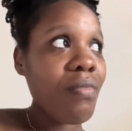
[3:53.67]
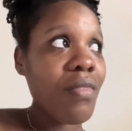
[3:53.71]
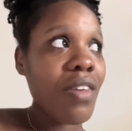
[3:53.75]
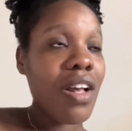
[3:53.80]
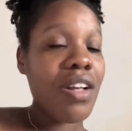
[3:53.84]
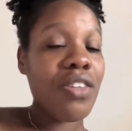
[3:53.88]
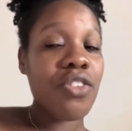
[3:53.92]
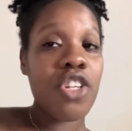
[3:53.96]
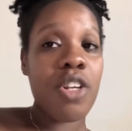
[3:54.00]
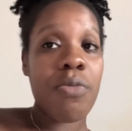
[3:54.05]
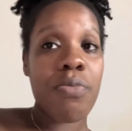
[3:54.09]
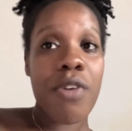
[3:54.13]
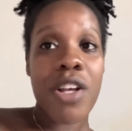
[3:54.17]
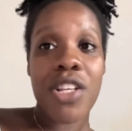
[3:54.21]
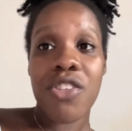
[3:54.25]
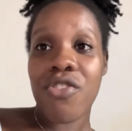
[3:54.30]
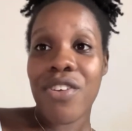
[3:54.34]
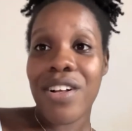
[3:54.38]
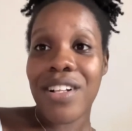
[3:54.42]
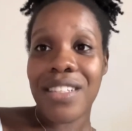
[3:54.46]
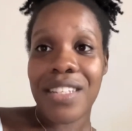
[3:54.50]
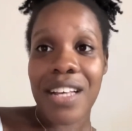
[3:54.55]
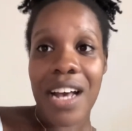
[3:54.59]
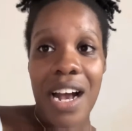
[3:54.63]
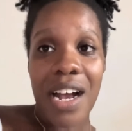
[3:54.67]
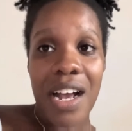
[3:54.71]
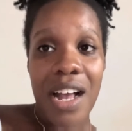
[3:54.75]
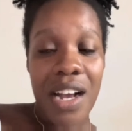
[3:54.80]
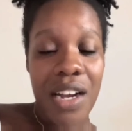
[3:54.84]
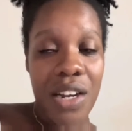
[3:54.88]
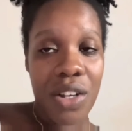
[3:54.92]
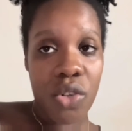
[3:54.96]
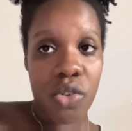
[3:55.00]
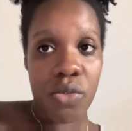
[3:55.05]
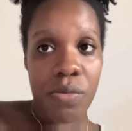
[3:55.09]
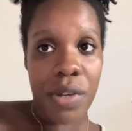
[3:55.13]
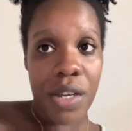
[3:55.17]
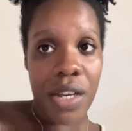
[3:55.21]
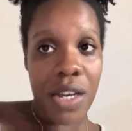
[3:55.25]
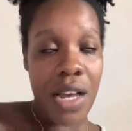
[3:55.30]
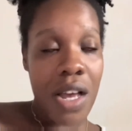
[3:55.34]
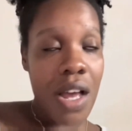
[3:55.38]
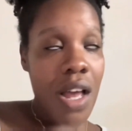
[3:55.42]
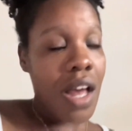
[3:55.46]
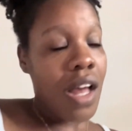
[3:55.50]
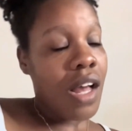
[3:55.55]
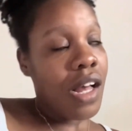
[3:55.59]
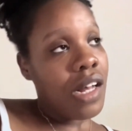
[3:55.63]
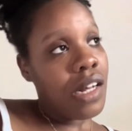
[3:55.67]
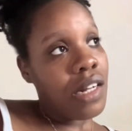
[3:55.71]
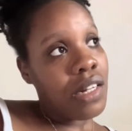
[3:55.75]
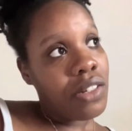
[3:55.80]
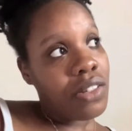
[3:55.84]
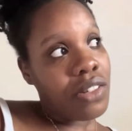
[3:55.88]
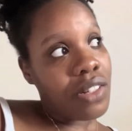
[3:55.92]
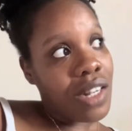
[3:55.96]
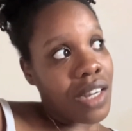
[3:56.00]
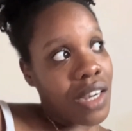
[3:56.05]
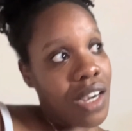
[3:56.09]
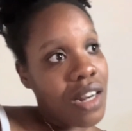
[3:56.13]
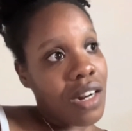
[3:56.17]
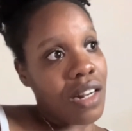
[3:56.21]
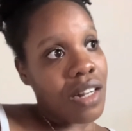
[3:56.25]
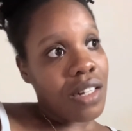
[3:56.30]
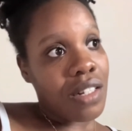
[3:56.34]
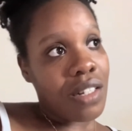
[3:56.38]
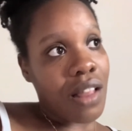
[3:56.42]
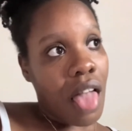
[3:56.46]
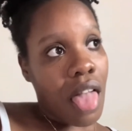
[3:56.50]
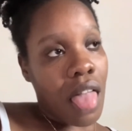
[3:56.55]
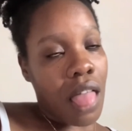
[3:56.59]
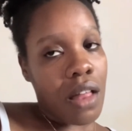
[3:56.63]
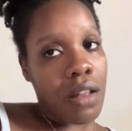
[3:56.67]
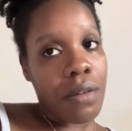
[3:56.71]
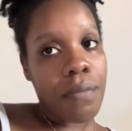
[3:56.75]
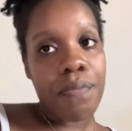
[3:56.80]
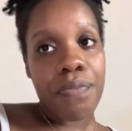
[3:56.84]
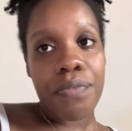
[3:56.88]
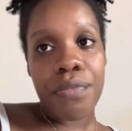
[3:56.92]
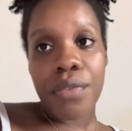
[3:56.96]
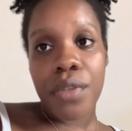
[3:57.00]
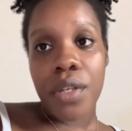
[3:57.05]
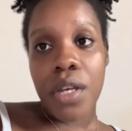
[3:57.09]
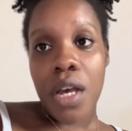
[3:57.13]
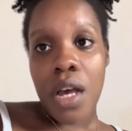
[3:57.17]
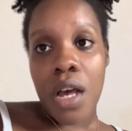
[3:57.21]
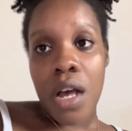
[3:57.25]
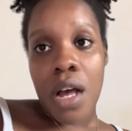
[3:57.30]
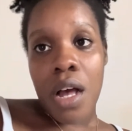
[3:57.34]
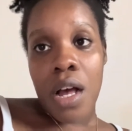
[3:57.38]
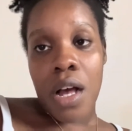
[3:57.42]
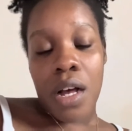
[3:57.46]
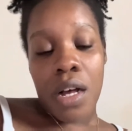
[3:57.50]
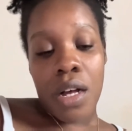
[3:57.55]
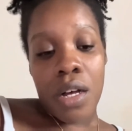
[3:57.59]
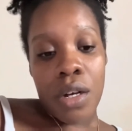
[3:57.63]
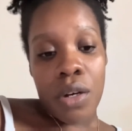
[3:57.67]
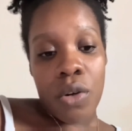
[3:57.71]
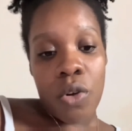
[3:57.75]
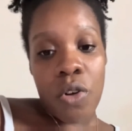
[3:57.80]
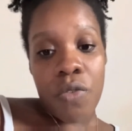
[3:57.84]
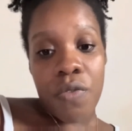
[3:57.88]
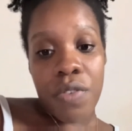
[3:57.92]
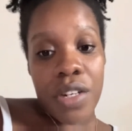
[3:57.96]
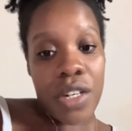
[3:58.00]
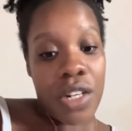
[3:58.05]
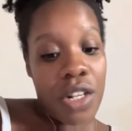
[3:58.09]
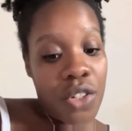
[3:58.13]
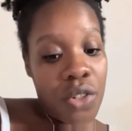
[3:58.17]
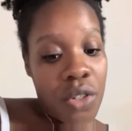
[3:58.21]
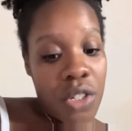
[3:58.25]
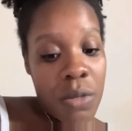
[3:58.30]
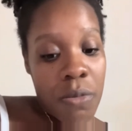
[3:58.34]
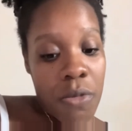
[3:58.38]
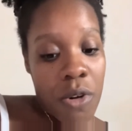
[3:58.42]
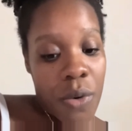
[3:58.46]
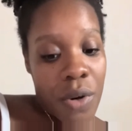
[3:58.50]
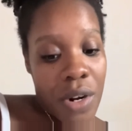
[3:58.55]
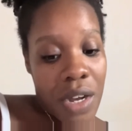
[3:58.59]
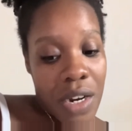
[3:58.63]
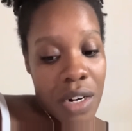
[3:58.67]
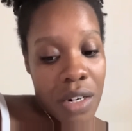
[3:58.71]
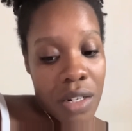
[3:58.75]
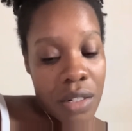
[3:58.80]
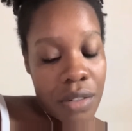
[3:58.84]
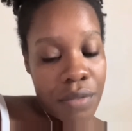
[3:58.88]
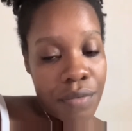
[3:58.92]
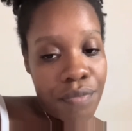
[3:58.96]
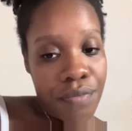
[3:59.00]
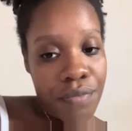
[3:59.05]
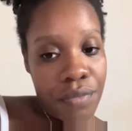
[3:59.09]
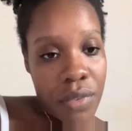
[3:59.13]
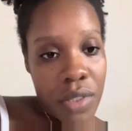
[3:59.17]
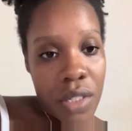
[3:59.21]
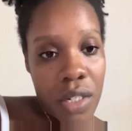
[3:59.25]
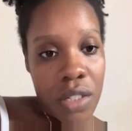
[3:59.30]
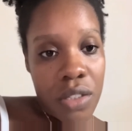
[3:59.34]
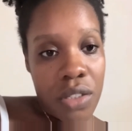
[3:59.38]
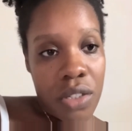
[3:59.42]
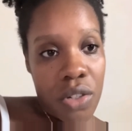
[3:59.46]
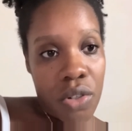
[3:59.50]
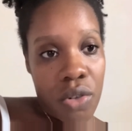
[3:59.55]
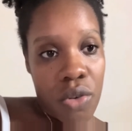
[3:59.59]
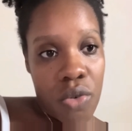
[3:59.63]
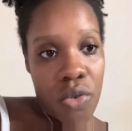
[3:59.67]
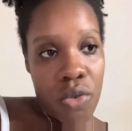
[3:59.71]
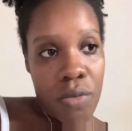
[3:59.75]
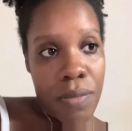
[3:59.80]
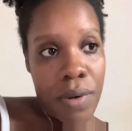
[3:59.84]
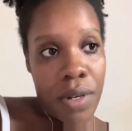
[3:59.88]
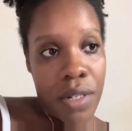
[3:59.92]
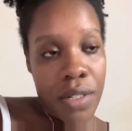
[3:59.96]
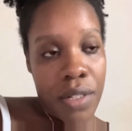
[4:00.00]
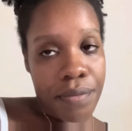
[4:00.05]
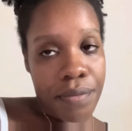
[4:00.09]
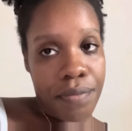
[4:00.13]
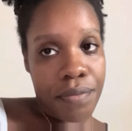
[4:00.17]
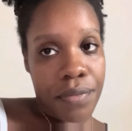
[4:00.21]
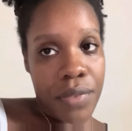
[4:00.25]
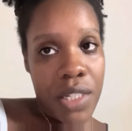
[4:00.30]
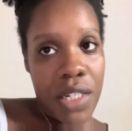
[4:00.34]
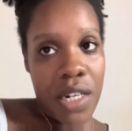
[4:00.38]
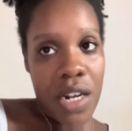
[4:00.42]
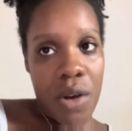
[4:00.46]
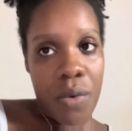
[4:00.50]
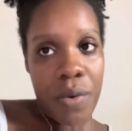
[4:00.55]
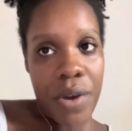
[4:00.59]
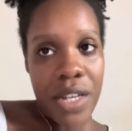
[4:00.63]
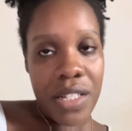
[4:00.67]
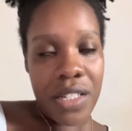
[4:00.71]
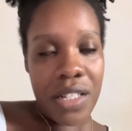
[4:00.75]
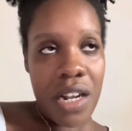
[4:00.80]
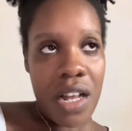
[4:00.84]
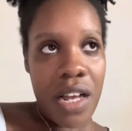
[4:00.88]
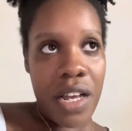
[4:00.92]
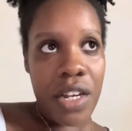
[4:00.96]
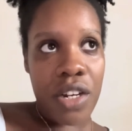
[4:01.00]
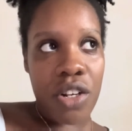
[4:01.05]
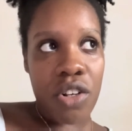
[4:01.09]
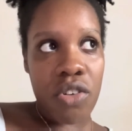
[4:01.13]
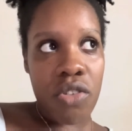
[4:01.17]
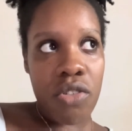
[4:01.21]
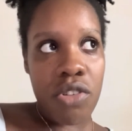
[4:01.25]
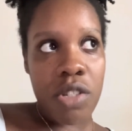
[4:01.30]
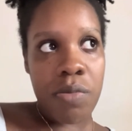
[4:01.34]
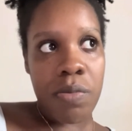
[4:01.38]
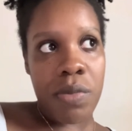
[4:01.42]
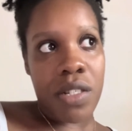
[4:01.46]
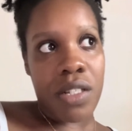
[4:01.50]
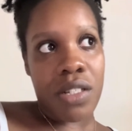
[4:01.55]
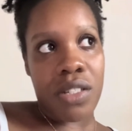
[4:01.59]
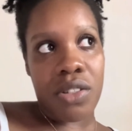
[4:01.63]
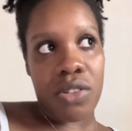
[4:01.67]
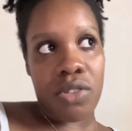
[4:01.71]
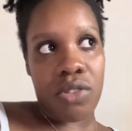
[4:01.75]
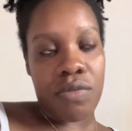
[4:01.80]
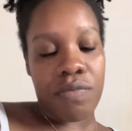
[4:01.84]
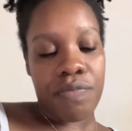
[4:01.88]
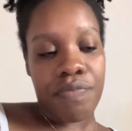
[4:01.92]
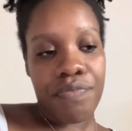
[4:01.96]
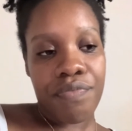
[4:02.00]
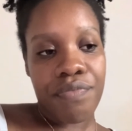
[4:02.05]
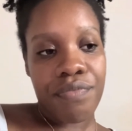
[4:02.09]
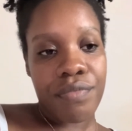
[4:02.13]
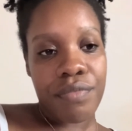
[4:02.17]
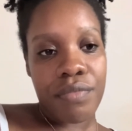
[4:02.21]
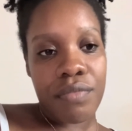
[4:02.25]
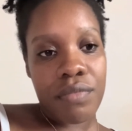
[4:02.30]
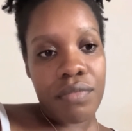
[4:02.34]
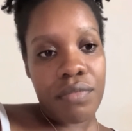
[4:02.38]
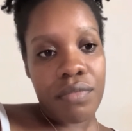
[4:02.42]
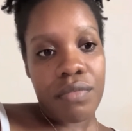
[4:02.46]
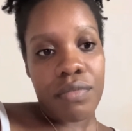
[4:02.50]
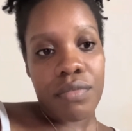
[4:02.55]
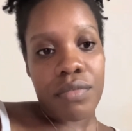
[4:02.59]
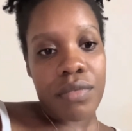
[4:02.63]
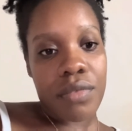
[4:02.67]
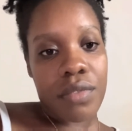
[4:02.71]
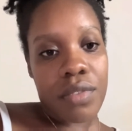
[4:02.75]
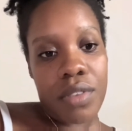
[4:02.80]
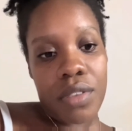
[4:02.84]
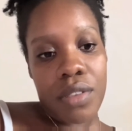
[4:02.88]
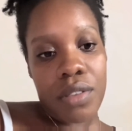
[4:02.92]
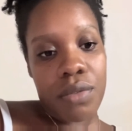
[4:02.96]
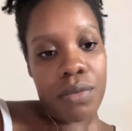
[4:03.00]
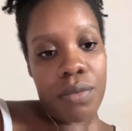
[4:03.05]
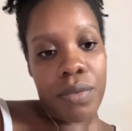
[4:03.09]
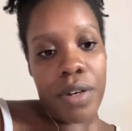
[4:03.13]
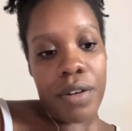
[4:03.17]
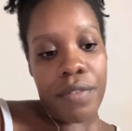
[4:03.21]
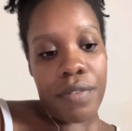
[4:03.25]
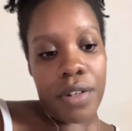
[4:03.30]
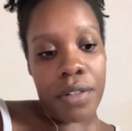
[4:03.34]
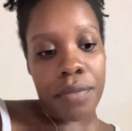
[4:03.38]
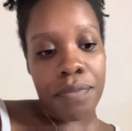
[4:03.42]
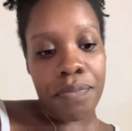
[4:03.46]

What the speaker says: So the place is real dark and gloomy. So that kind of hopefully not so tomorrow to go, but either way it's an enclosed place, so whatever.